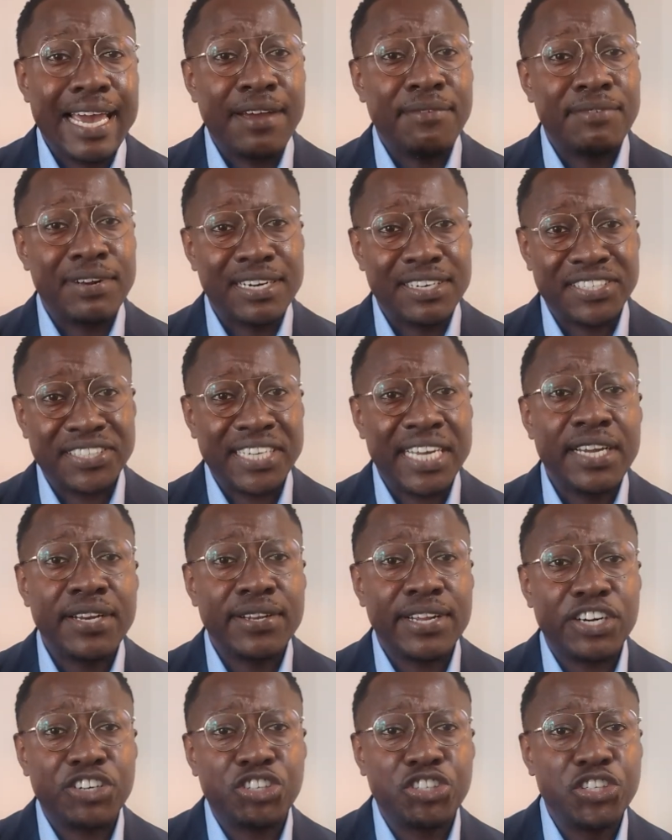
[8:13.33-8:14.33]
Having said
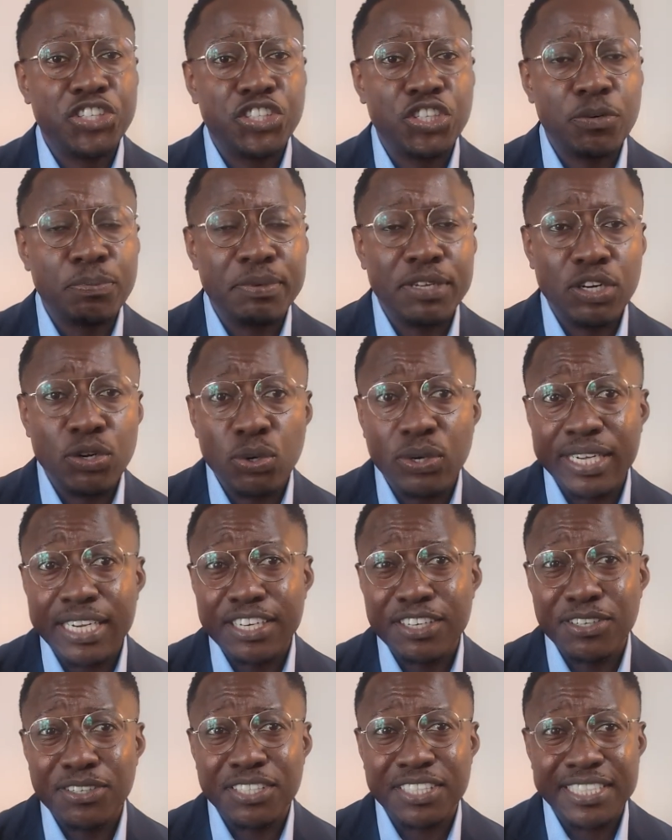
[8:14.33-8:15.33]
that, should you be
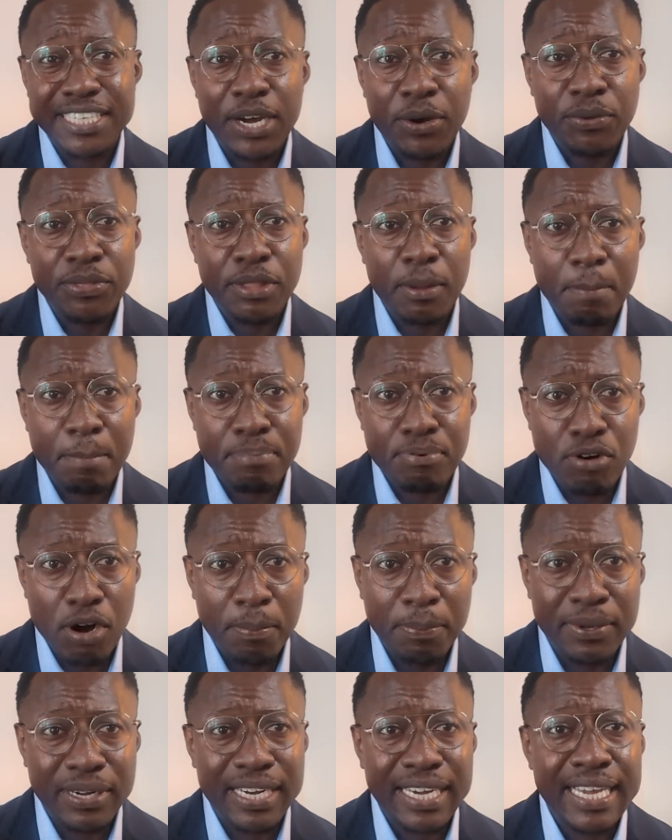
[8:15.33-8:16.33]
looking to sell the
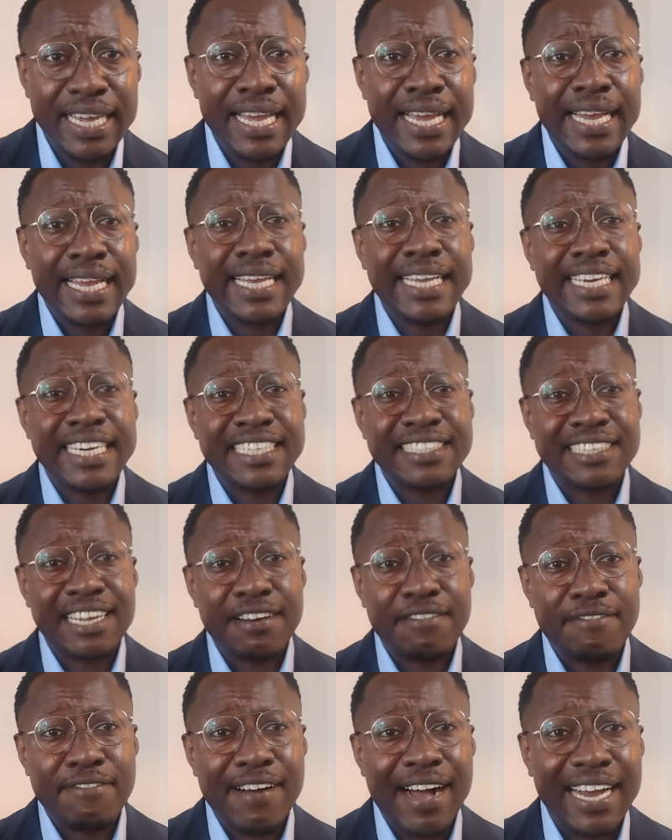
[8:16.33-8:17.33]
property, it is
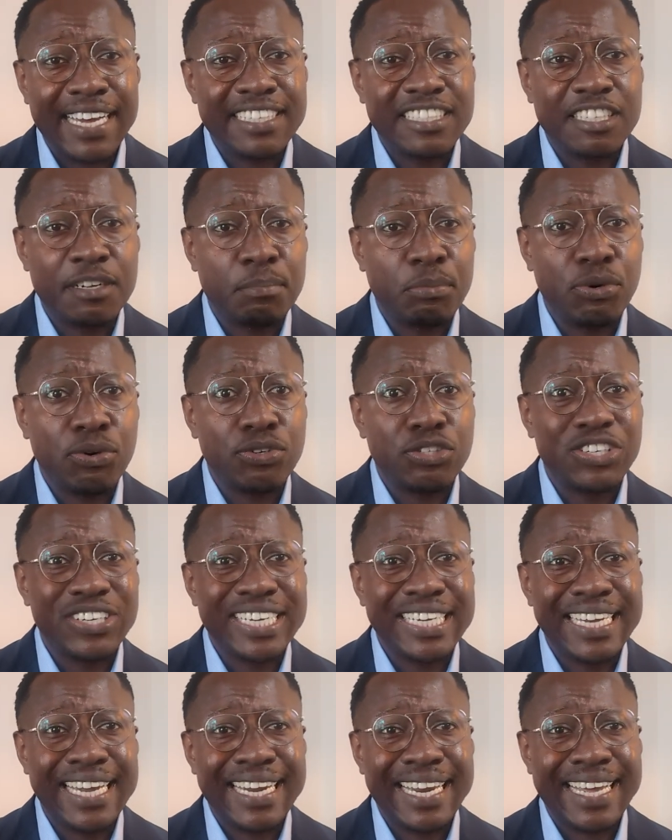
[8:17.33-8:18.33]
advisable to
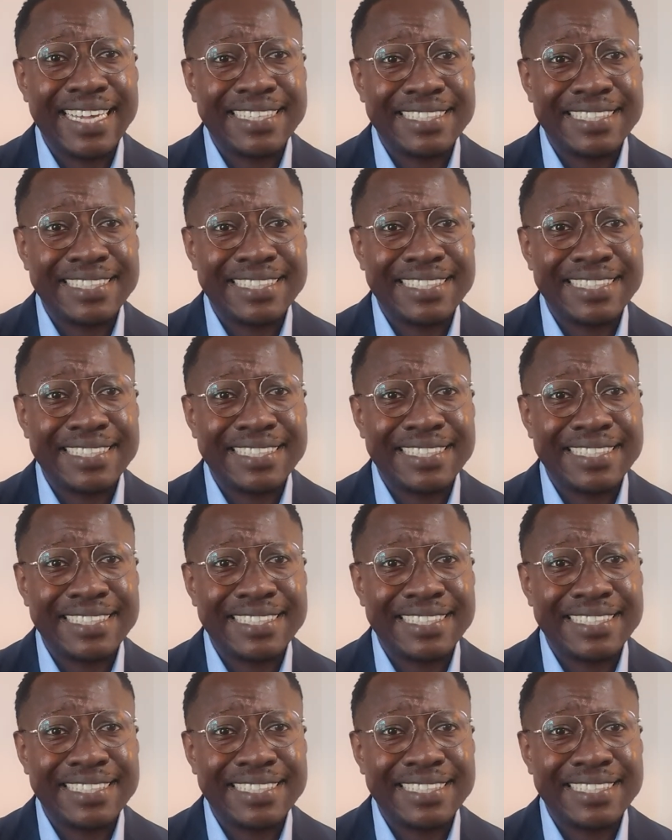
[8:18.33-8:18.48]
get